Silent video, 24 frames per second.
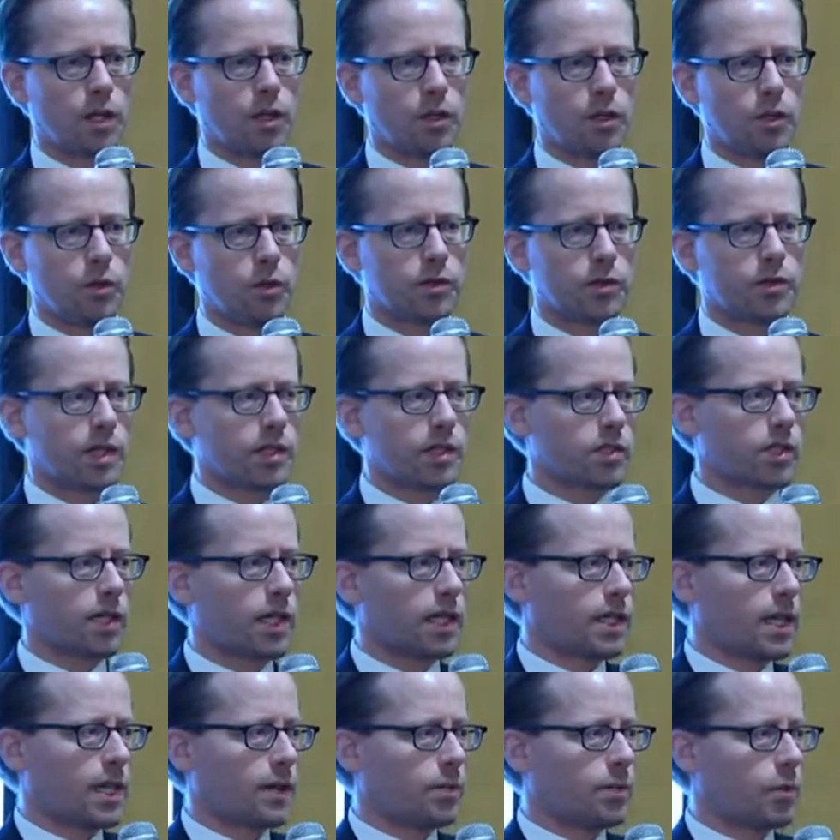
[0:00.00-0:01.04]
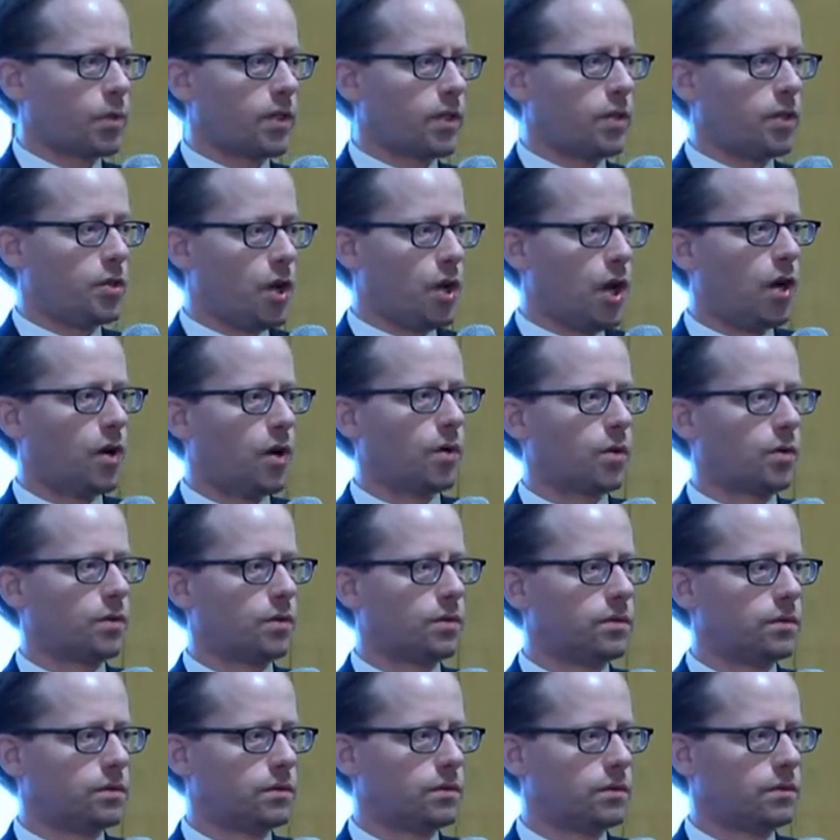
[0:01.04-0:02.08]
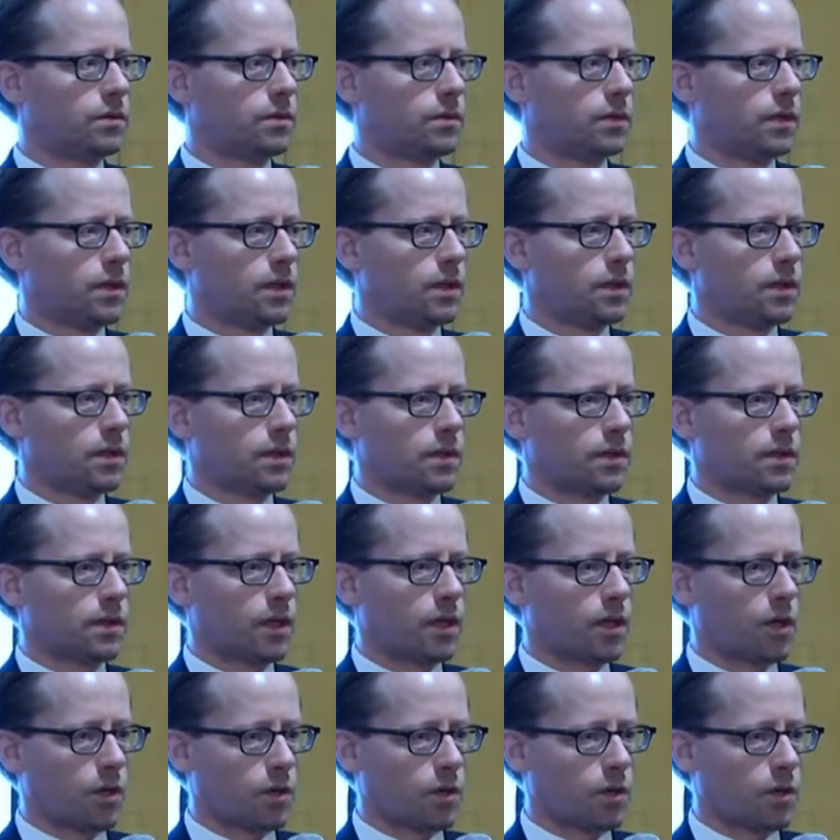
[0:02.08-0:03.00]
You essentially at that point know that,